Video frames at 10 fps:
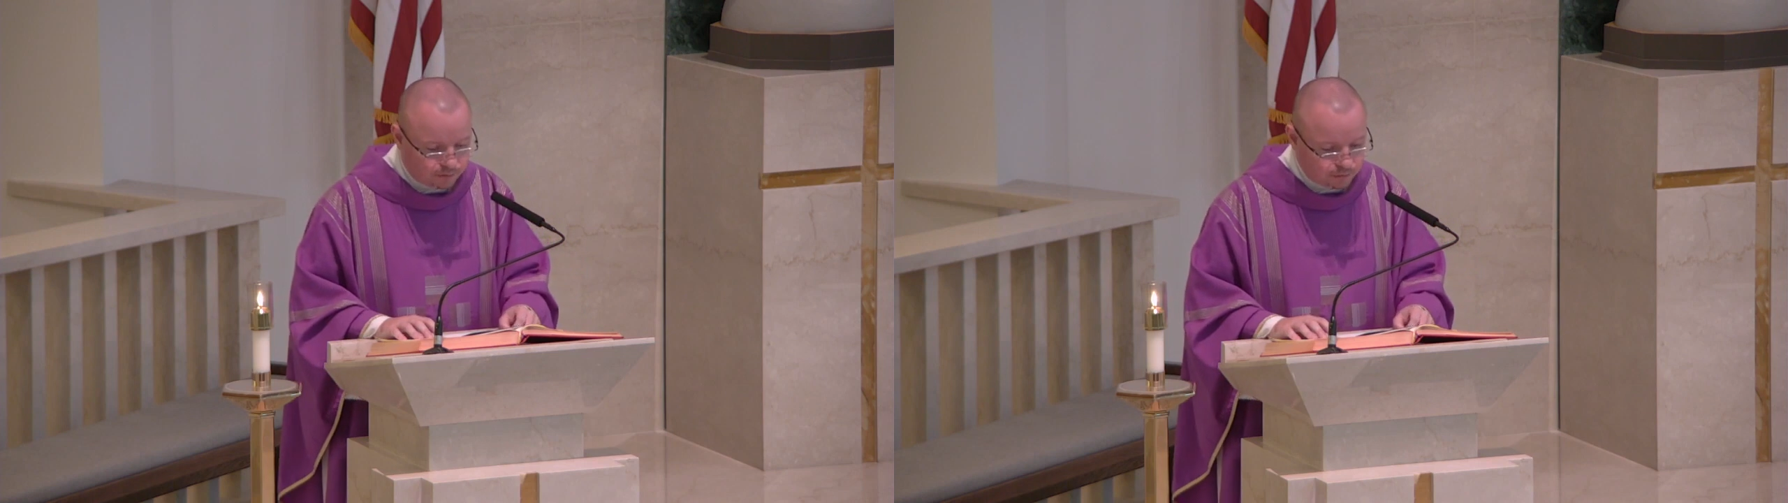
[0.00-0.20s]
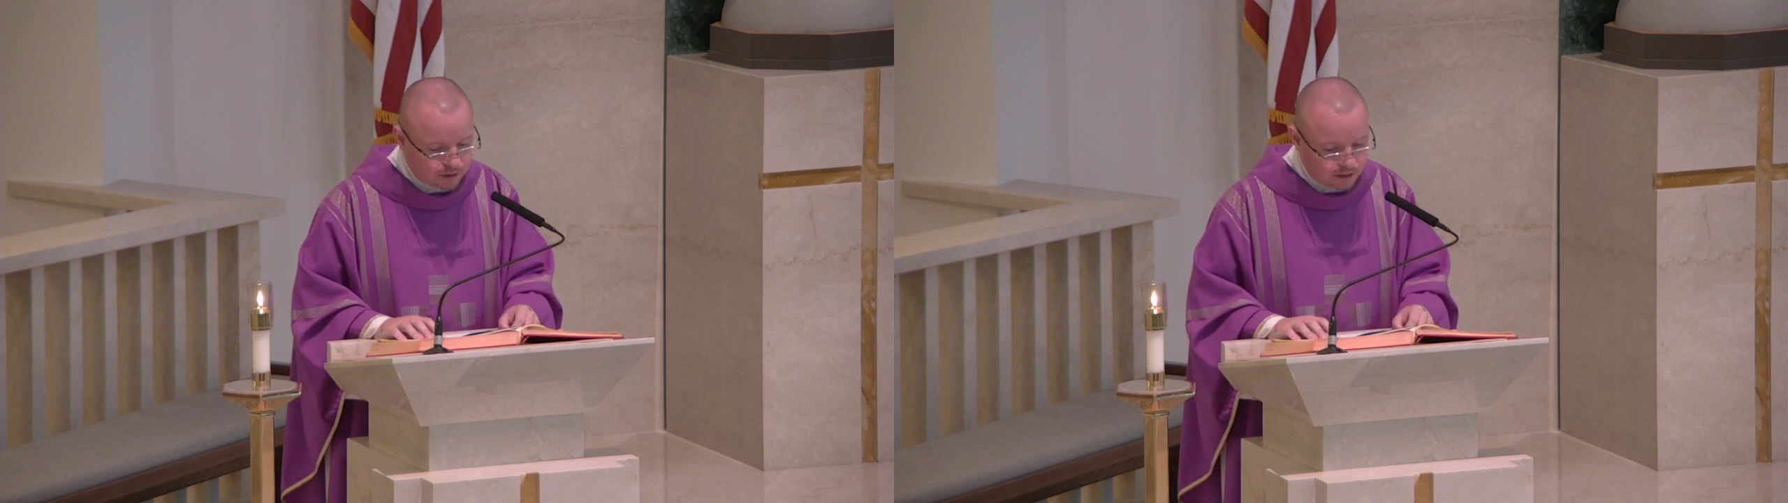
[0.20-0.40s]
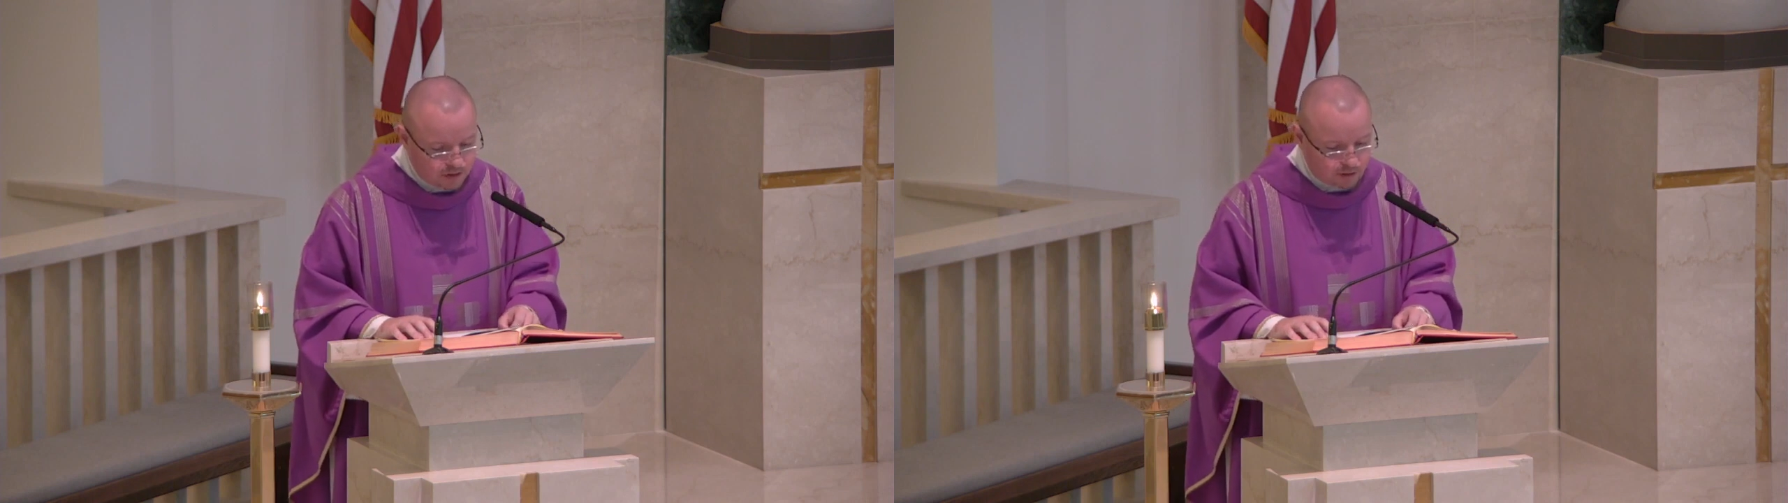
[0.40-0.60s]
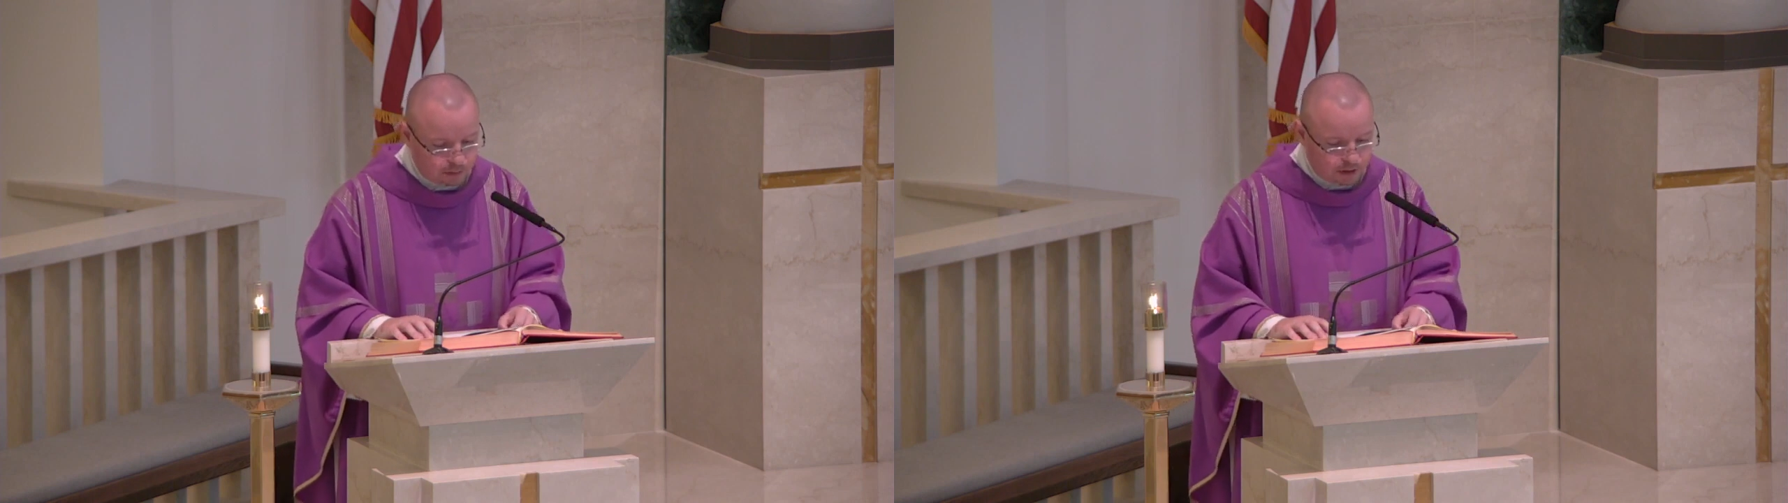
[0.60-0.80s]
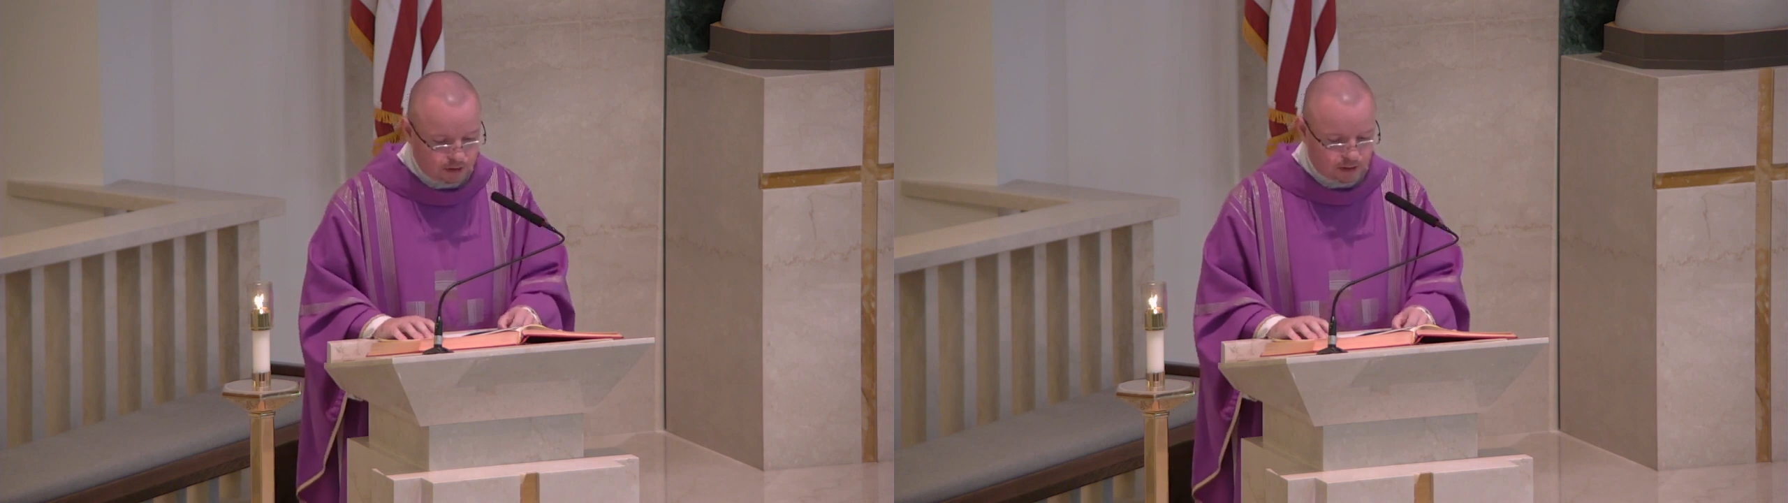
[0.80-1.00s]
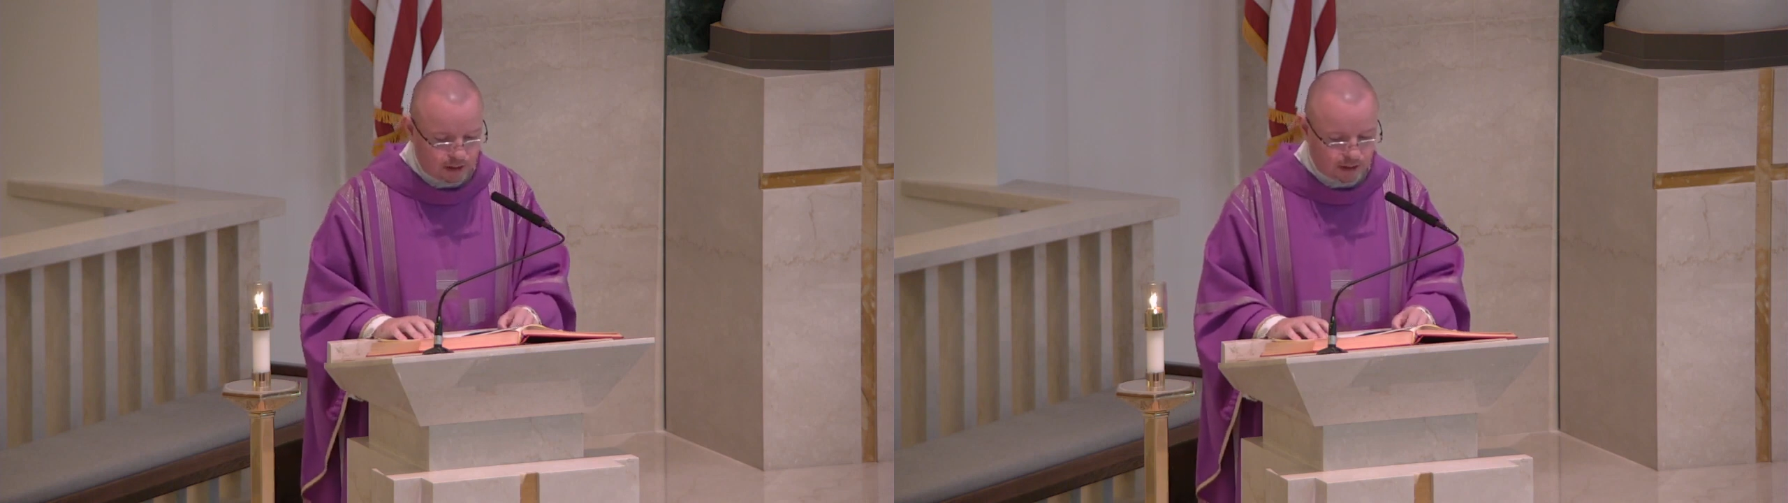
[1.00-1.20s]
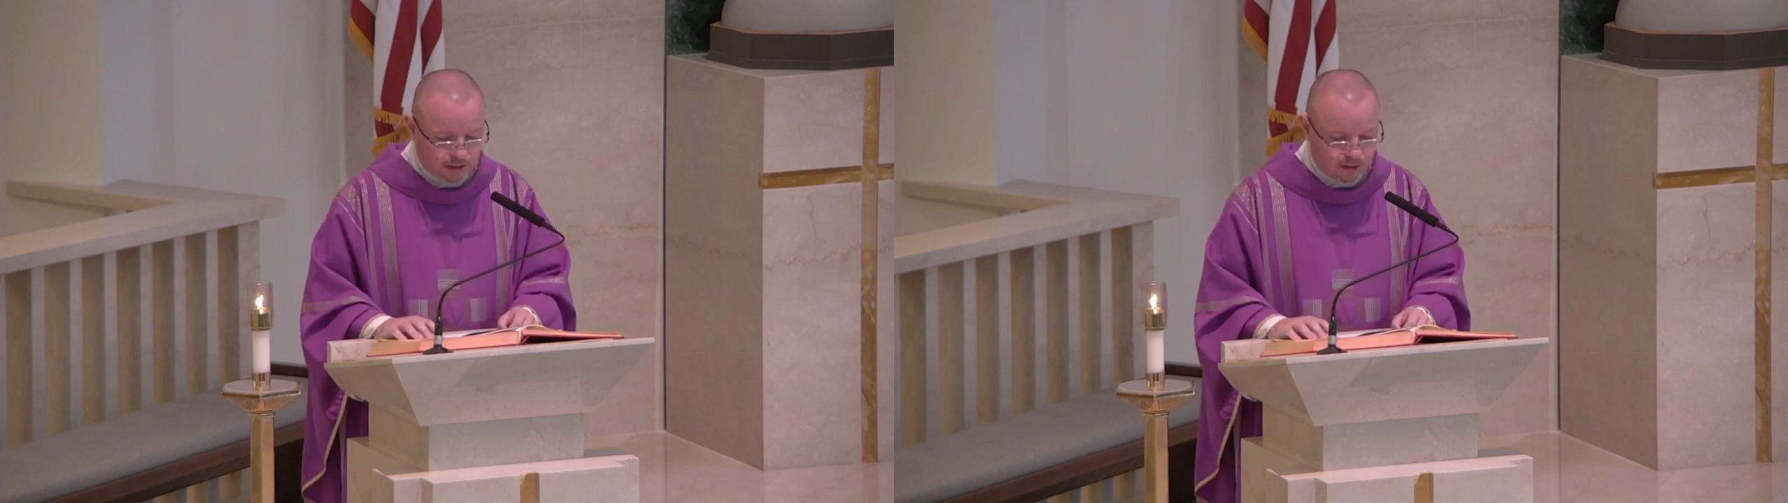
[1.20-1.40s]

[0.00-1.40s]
every disability,